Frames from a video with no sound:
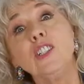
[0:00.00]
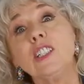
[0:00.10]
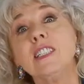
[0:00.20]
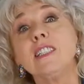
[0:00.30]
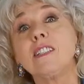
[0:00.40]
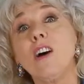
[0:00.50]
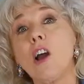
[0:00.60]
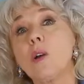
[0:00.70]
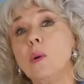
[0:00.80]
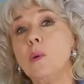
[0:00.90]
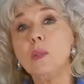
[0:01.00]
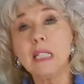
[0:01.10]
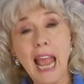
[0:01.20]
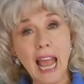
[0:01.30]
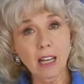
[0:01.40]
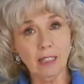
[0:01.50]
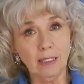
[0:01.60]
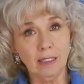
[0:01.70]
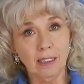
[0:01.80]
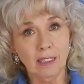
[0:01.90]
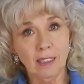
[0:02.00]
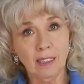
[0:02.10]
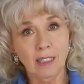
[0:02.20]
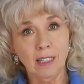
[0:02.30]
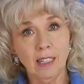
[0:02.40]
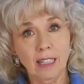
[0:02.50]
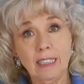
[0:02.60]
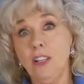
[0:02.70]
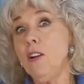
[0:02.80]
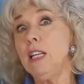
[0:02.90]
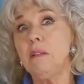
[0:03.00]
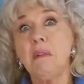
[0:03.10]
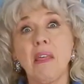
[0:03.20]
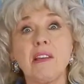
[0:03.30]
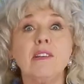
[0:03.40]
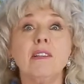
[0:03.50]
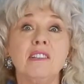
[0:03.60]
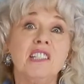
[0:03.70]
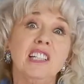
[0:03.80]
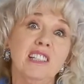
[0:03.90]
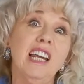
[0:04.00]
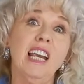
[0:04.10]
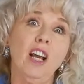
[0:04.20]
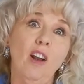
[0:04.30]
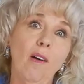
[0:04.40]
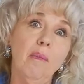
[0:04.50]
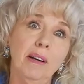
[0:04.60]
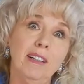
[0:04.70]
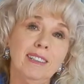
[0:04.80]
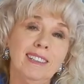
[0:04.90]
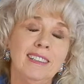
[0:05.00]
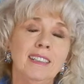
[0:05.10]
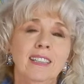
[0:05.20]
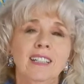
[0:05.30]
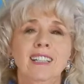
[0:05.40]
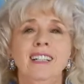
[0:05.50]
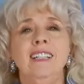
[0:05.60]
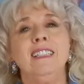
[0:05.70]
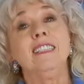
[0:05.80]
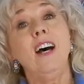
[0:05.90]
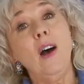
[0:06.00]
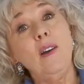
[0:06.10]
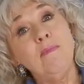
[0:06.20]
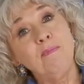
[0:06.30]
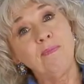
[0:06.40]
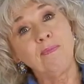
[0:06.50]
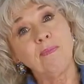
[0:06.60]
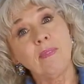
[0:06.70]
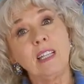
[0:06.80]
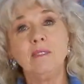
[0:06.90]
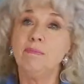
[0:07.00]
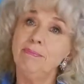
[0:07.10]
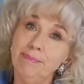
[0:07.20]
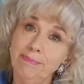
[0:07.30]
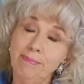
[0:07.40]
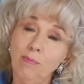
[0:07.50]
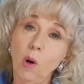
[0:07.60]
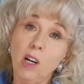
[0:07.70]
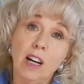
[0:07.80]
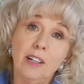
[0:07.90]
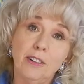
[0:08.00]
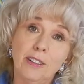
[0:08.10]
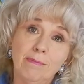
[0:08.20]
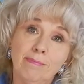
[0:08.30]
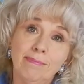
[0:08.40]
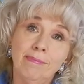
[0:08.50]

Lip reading: you can cycle down. It's only another 16 kilometers. So what did I do?